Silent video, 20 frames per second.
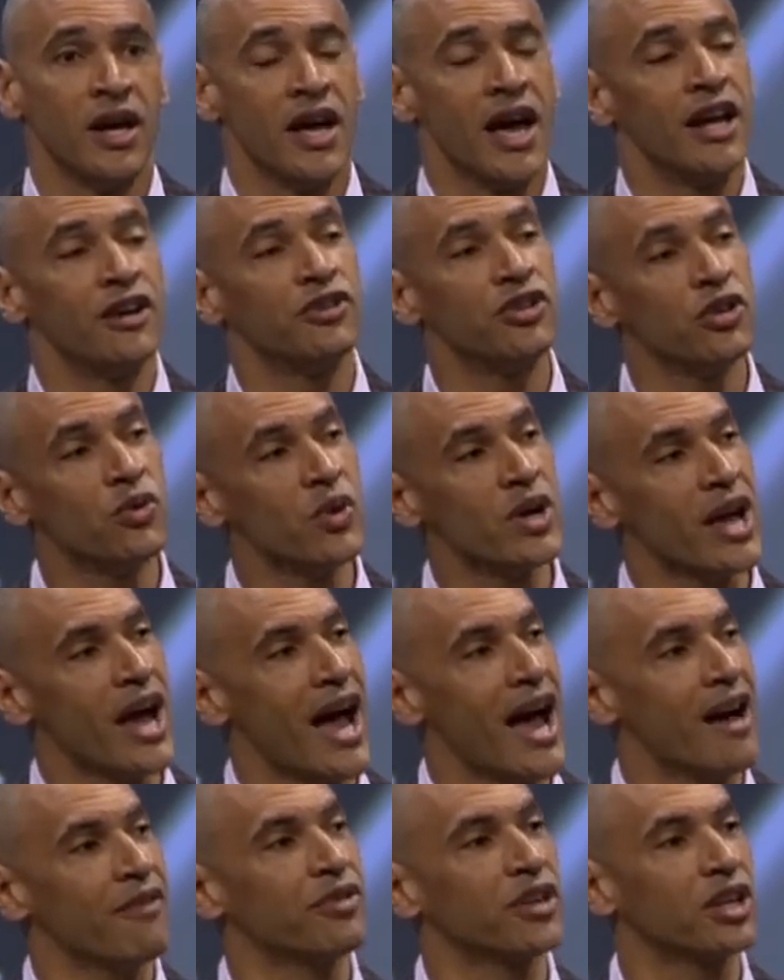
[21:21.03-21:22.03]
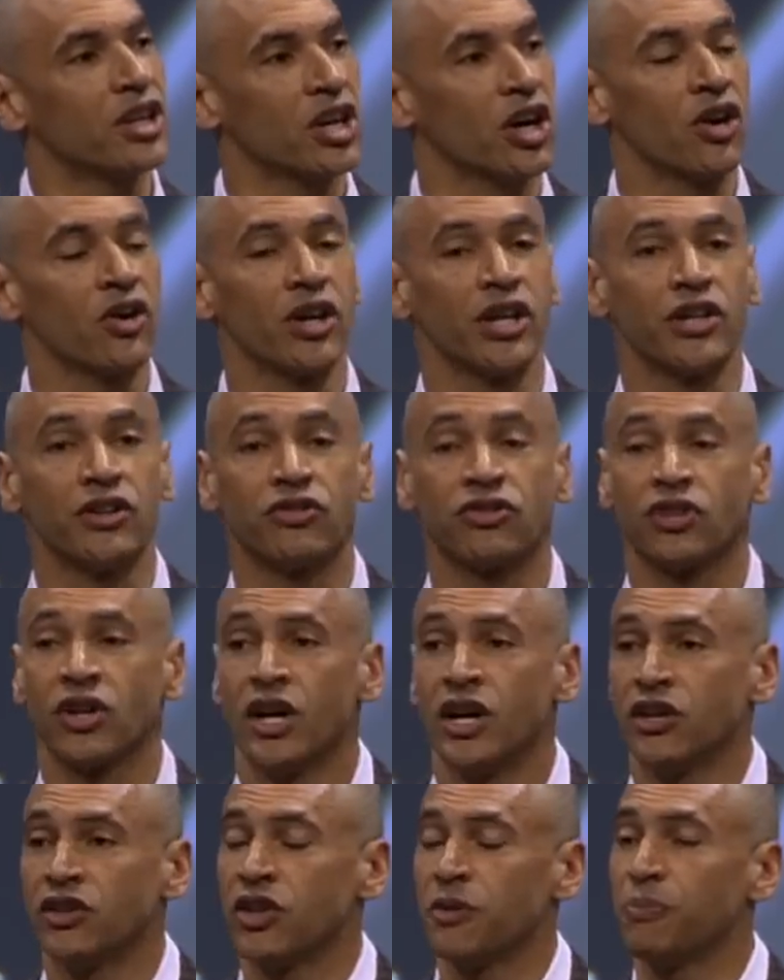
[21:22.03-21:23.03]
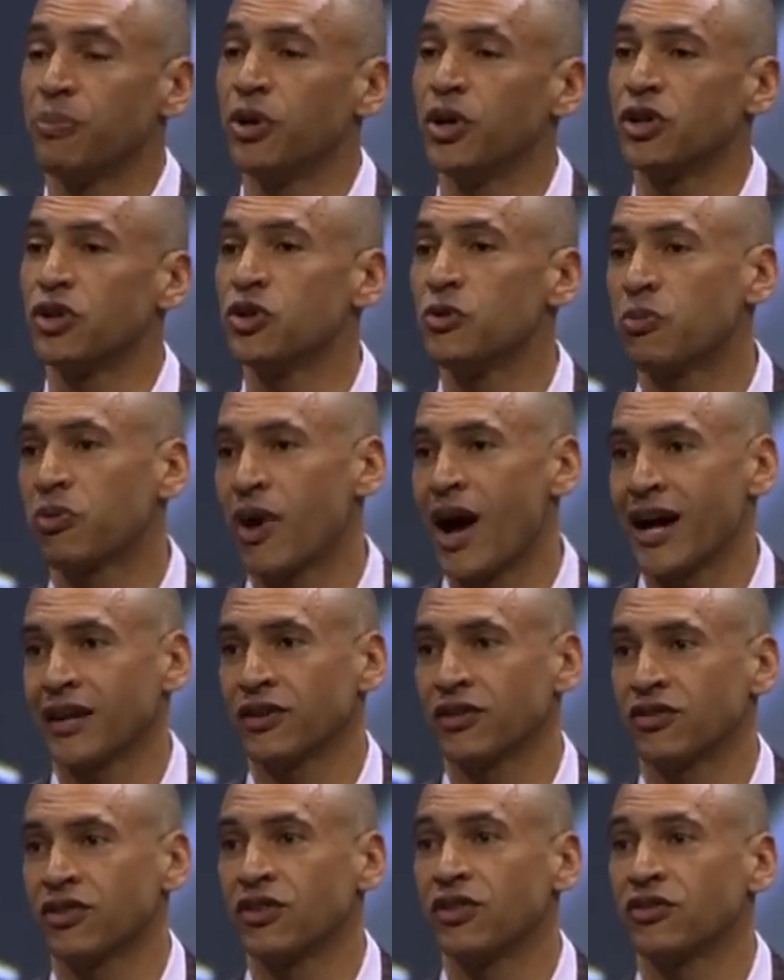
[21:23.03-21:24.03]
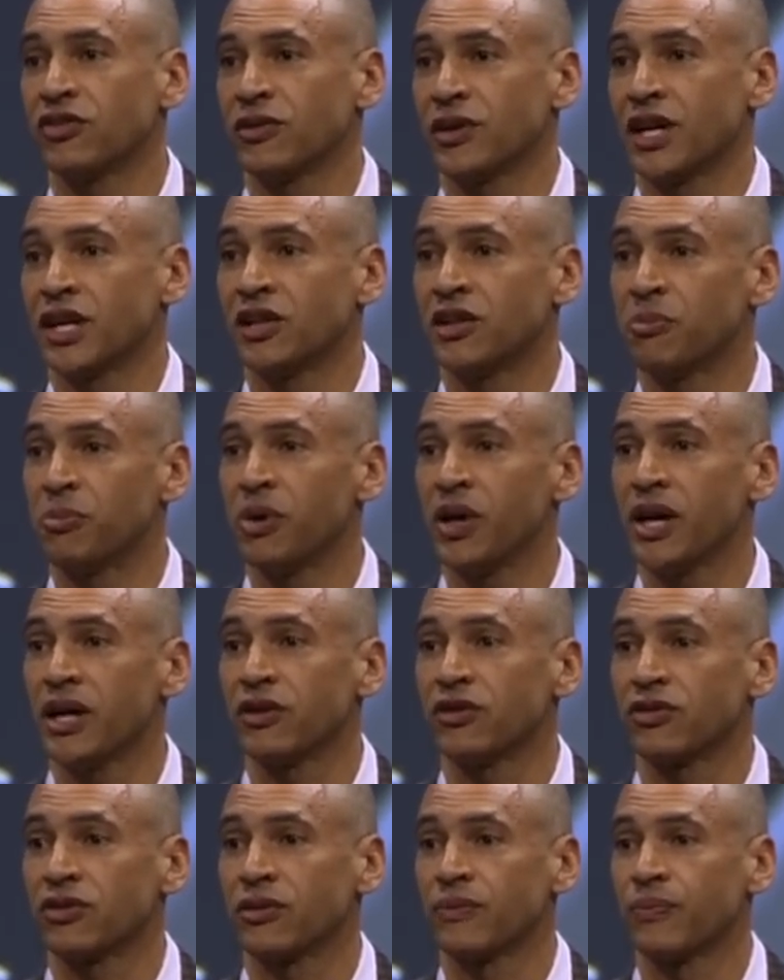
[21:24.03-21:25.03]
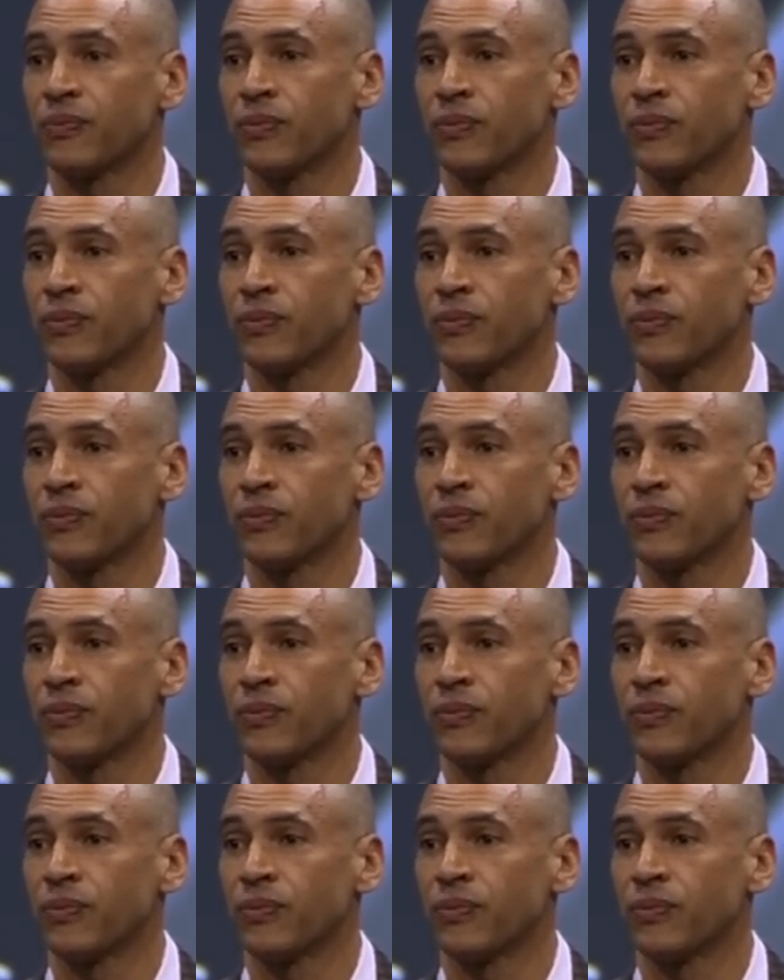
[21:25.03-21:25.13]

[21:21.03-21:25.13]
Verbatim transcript: And do we have the courage to put new practices into place?